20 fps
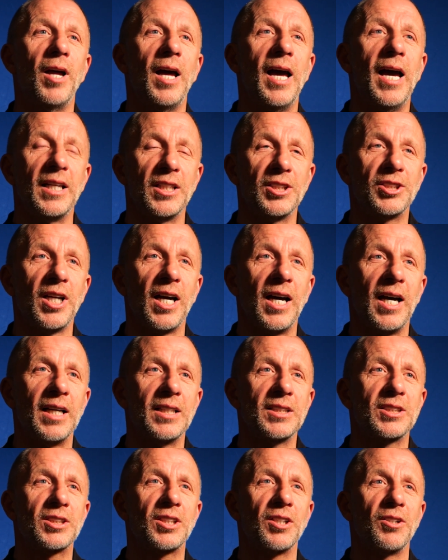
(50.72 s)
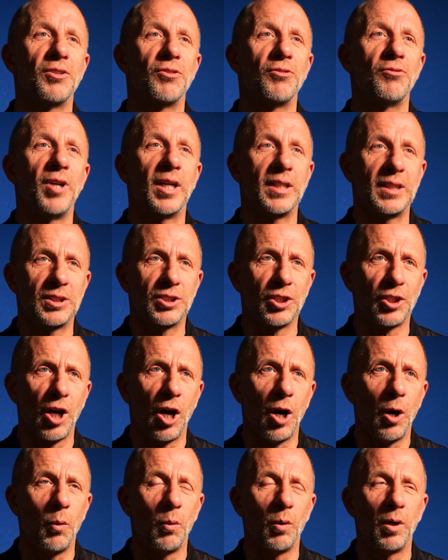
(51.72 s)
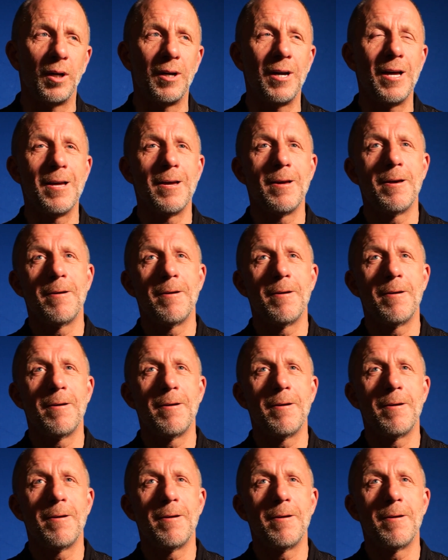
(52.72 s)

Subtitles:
energised, ready to go.